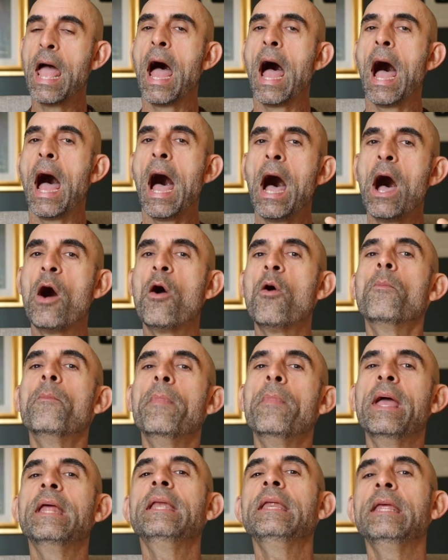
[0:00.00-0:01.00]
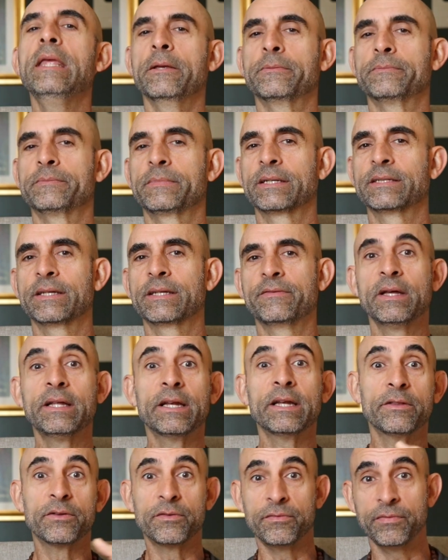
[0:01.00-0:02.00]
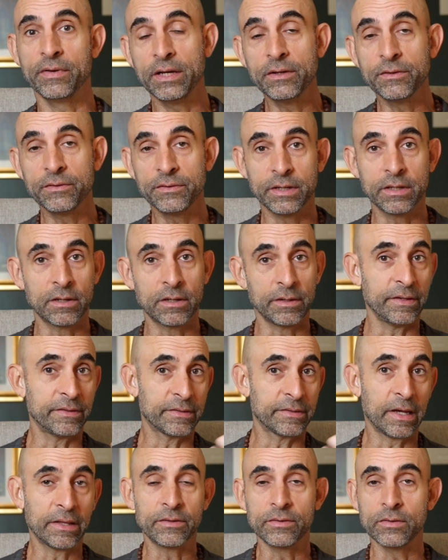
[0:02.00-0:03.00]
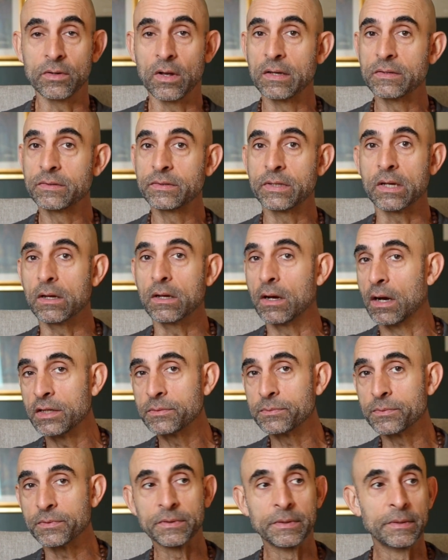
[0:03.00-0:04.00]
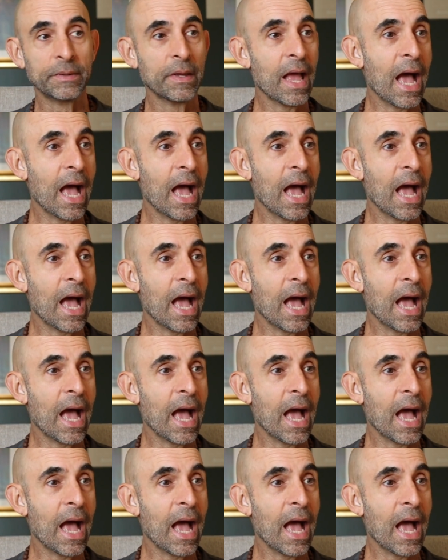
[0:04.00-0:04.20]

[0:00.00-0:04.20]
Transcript: how many, because I've done other videos here on these other Gnostic Gospels,